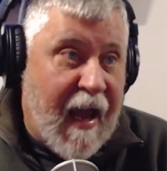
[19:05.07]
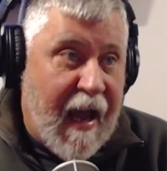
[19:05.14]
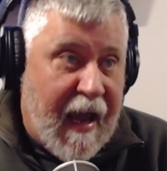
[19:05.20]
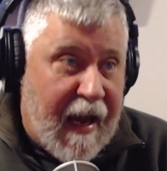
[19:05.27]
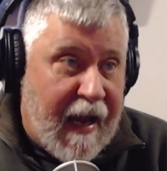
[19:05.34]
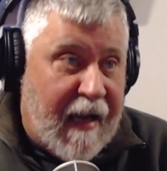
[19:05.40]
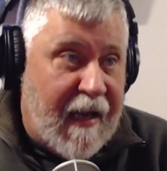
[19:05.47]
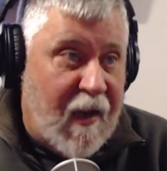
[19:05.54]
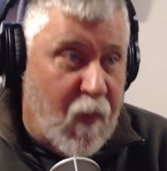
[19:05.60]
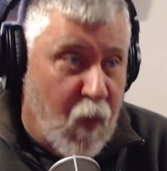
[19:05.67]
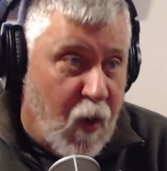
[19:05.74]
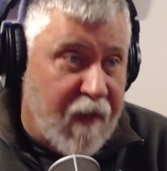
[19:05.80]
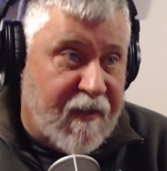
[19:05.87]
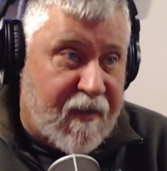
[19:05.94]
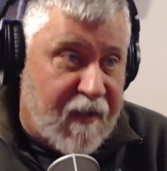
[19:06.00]

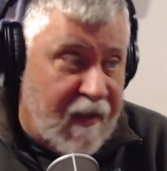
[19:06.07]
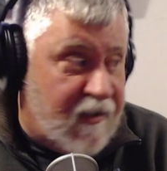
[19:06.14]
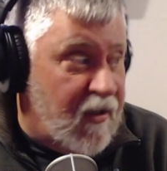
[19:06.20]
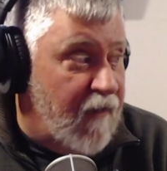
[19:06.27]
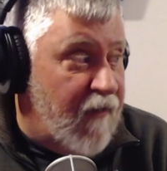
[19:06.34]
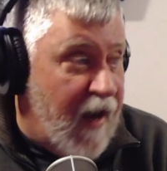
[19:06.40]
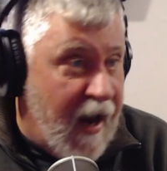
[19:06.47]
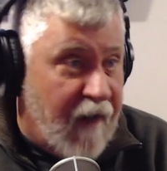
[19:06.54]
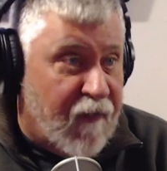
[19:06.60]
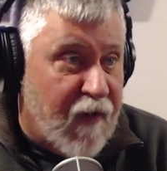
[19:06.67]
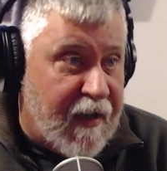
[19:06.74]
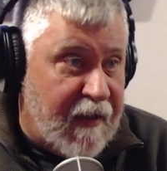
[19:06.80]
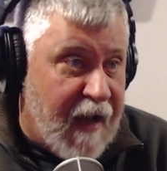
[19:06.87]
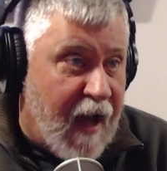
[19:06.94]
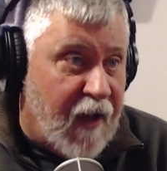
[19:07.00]
81 cents of
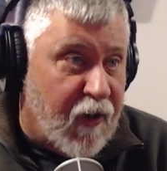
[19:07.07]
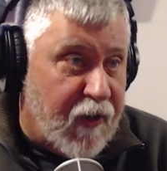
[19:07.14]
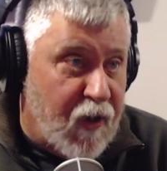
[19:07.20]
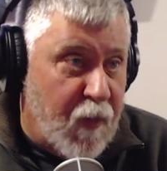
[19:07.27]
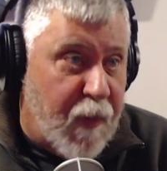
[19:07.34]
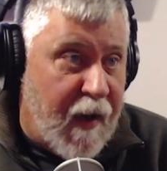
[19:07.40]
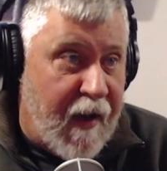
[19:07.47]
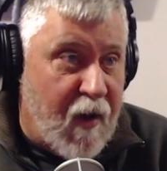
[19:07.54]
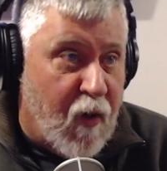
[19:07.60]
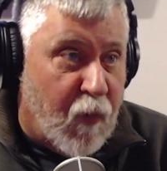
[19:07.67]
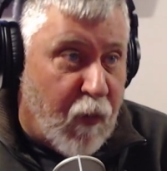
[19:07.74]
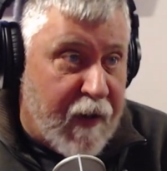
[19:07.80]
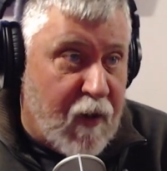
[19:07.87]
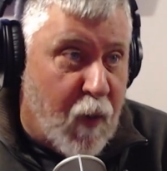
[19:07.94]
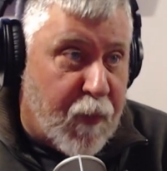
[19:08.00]
every dollar you pay on
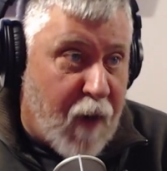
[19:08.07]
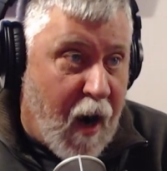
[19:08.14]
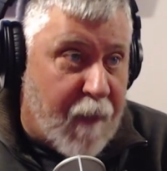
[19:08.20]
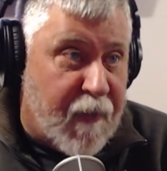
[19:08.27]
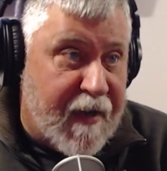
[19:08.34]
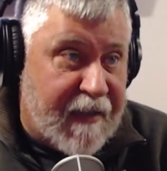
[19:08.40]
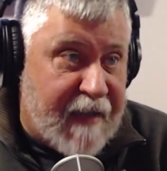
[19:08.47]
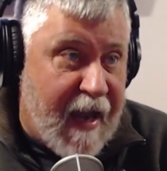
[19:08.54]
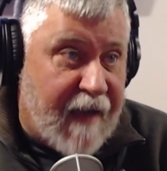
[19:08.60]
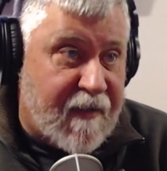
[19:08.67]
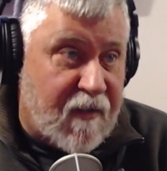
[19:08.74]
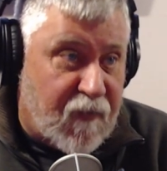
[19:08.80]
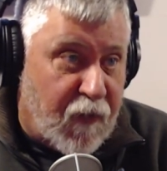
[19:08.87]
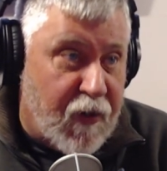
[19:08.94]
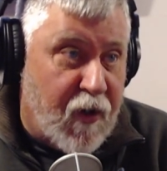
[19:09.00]
real property
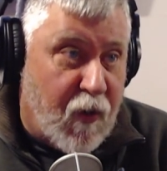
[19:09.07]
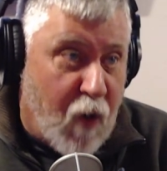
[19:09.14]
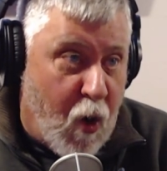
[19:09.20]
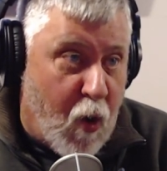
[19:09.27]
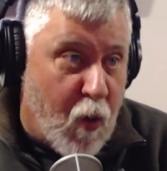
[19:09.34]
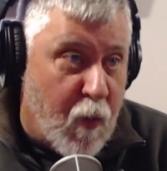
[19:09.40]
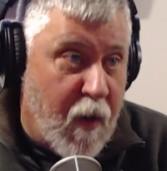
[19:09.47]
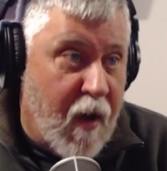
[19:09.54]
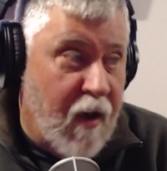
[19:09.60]
taxes for your home